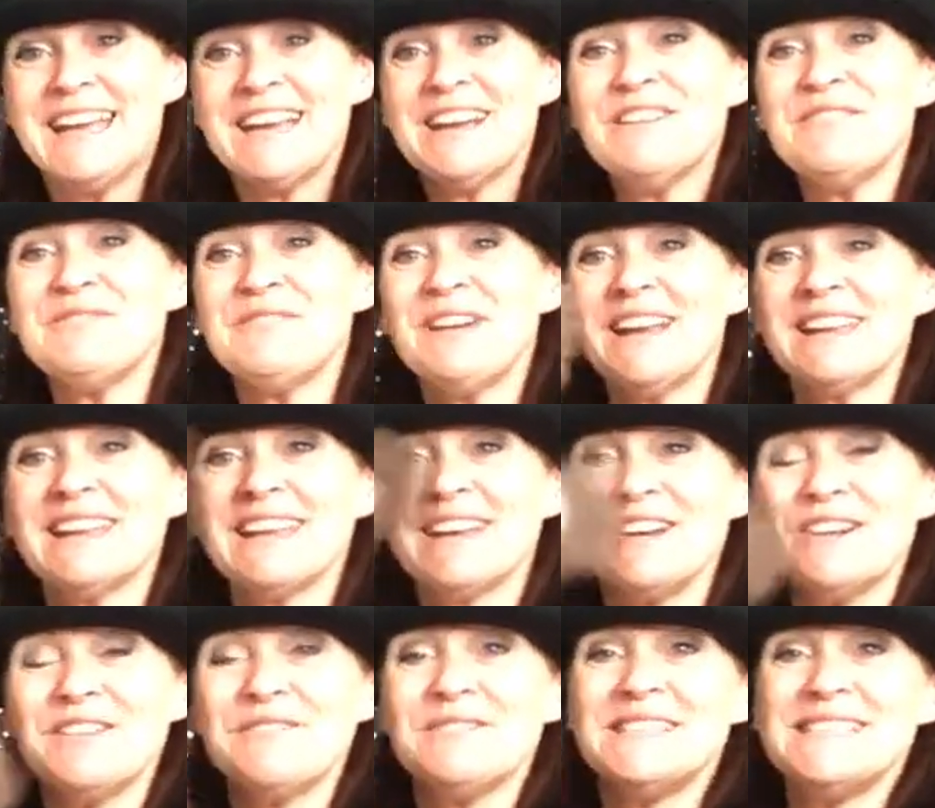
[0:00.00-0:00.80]
Come on,
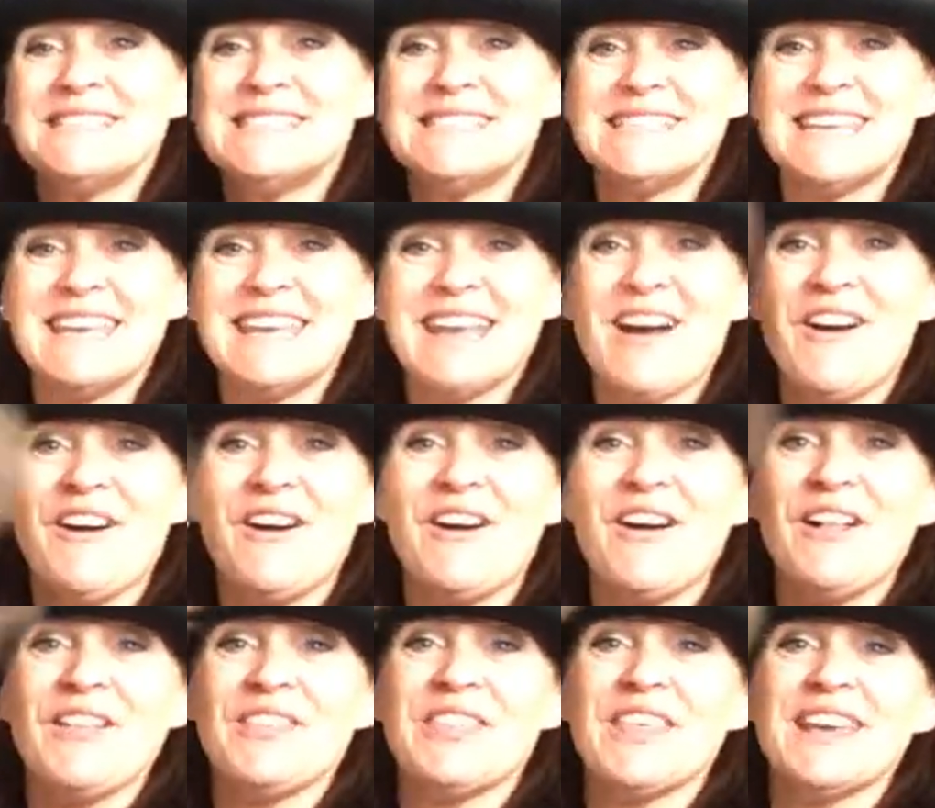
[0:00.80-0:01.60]
come and see
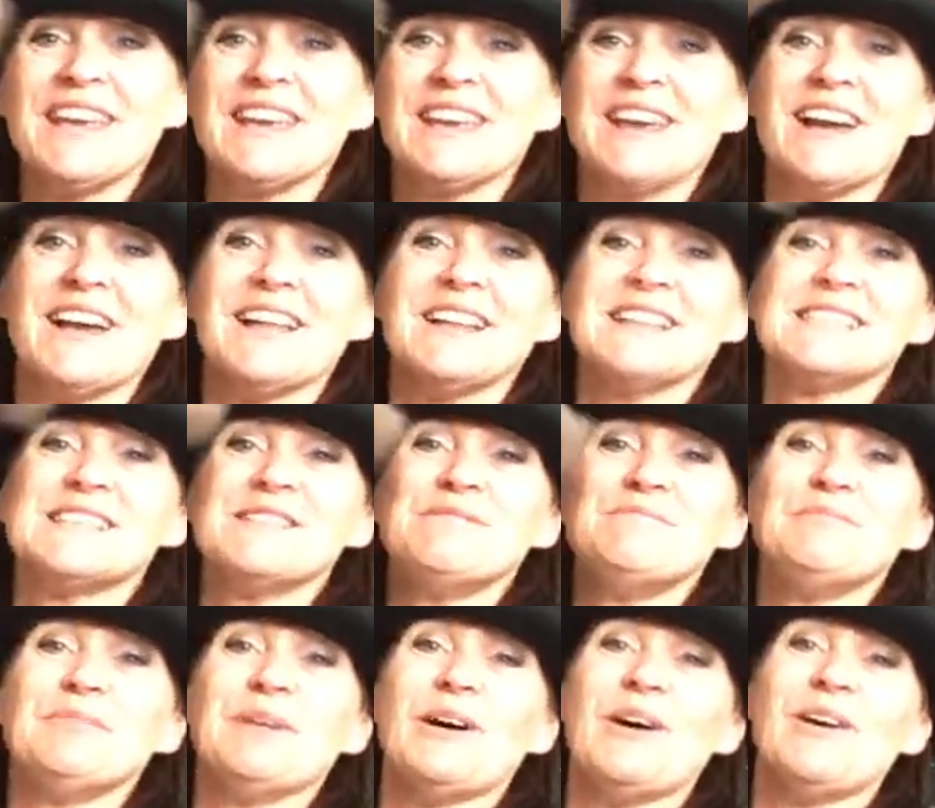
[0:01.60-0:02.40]
all the girls
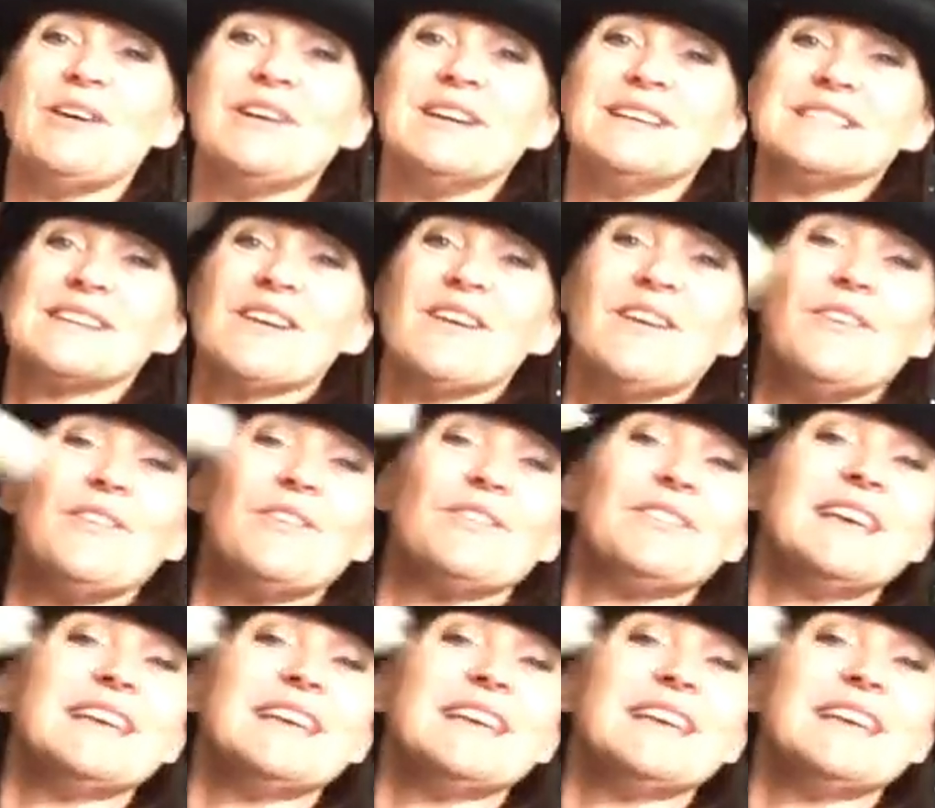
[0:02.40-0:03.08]
and boys. Oh,